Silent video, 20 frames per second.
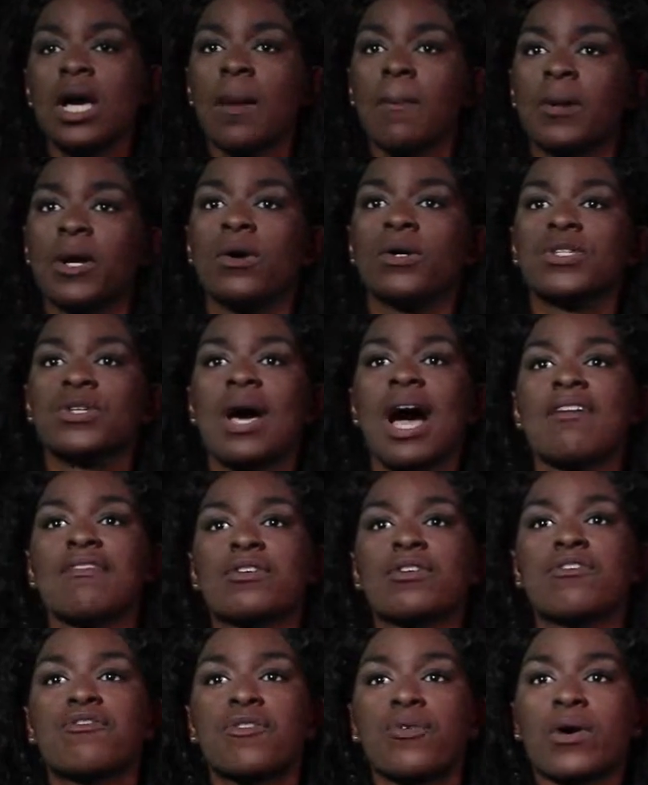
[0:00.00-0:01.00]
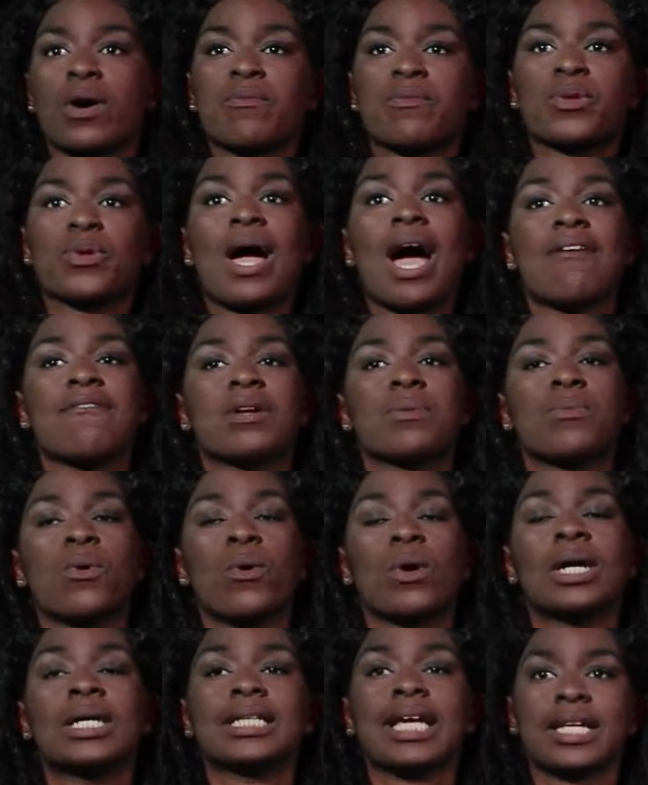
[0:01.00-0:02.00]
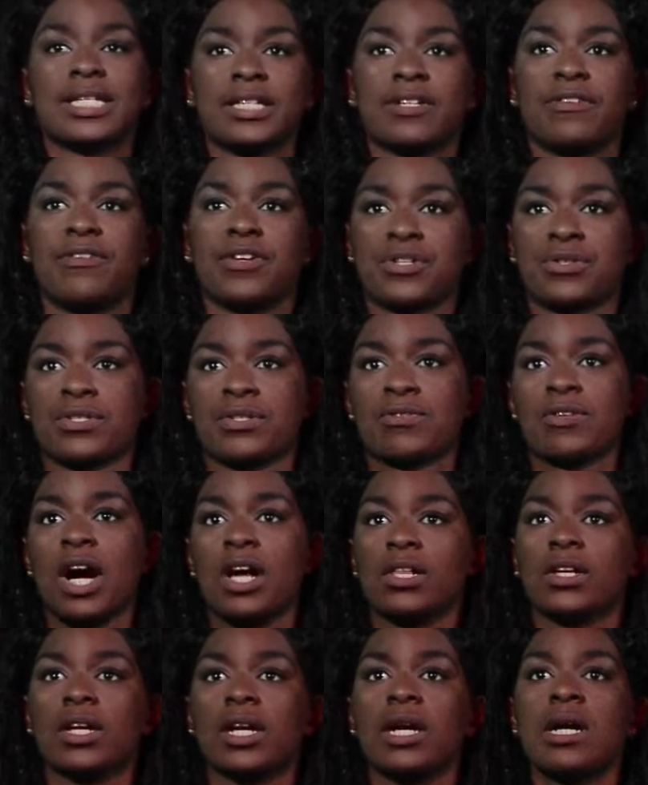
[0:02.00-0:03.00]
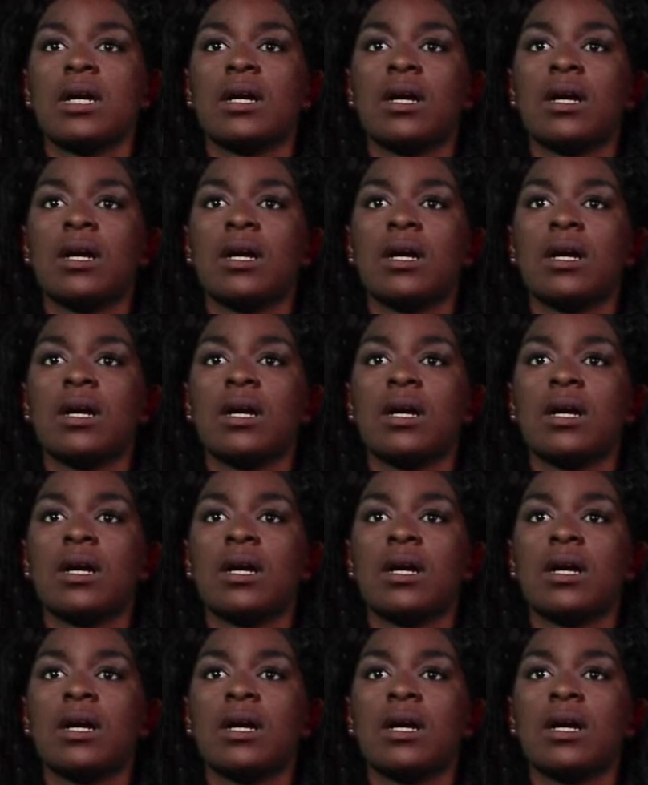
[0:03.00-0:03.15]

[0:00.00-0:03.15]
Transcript: but also having reform through having more elected officials of color.